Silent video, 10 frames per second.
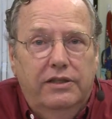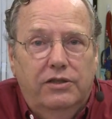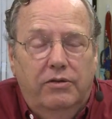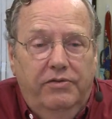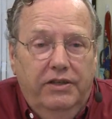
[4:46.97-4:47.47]

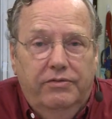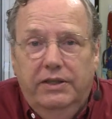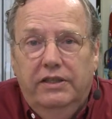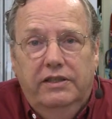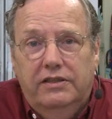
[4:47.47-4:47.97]
So feel
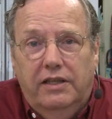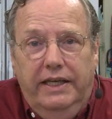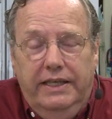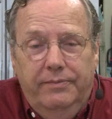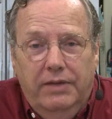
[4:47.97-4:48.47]
free to
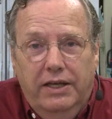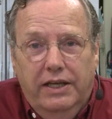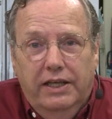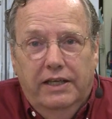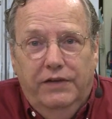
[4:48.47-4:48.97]
dislike it
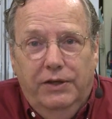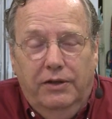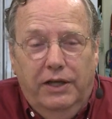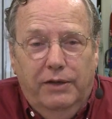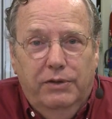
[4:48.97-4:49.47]
if you
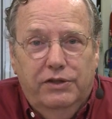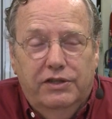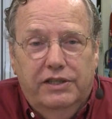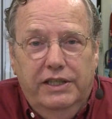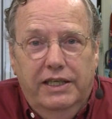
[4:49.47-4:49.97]
don't like what you're
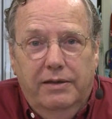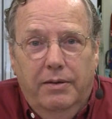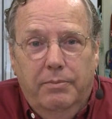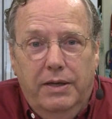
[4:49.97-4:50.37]
seeing.